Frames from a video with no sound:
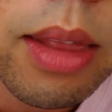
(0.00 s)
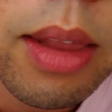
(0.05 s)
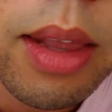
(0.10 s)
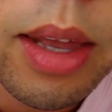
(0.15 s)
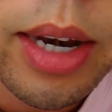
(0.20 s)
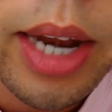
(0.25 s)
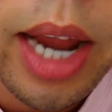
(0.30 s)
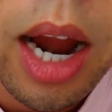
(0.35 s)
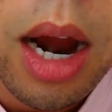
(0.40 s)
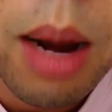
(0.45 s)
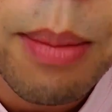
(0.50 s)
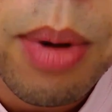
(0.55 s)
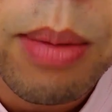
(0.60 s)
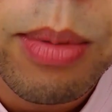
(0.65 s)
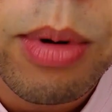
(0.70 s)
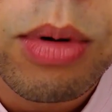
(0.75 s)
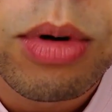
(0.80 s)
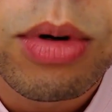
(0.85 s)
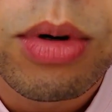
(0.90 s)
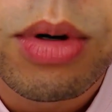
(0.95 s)
an air
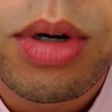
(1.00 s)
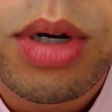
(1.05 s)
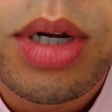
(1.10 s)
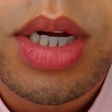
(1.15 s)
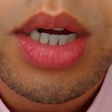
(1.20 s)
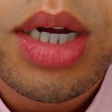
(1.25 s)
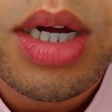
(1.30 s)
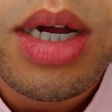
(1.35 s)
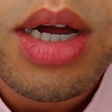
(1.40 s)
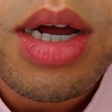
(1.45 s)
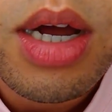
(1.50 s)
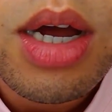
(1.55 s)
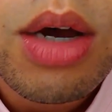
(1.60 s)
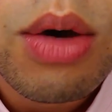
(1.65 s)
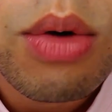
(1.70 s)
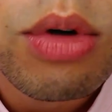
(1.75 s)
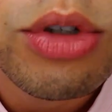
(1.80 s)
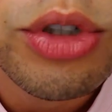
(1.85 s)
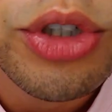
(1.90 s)
bubble will